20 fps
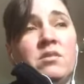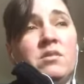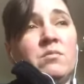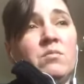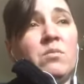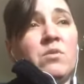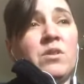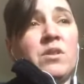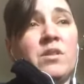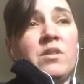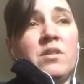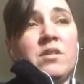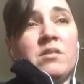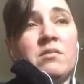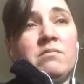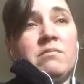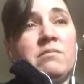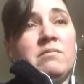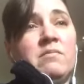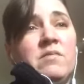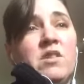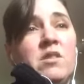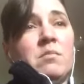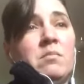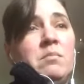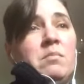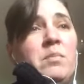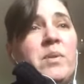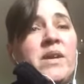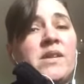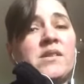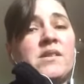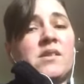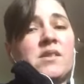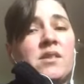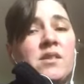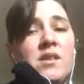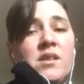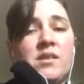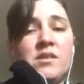one of the best
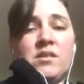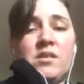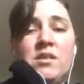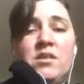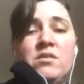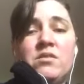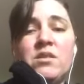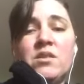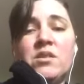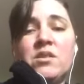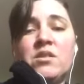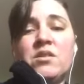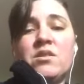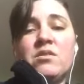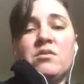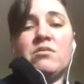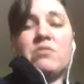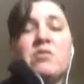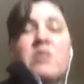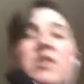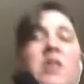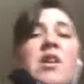things that you can do